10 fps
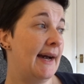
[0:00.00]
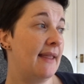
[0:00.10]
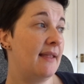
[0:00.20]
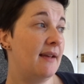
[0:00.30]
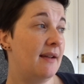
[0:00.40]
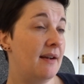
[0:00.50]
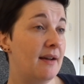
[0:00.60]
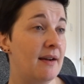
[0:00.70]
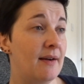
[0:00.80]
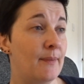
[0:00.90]
And
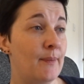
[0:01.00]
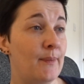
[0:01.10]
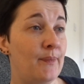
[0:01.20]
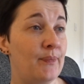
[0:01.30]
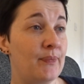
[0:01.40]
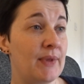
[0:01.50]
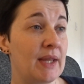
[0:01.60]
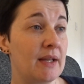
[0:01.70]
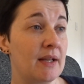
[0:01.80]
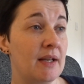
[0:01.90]
then
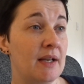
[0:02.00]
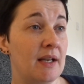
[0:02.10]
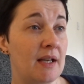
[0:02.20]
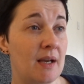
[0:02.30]
he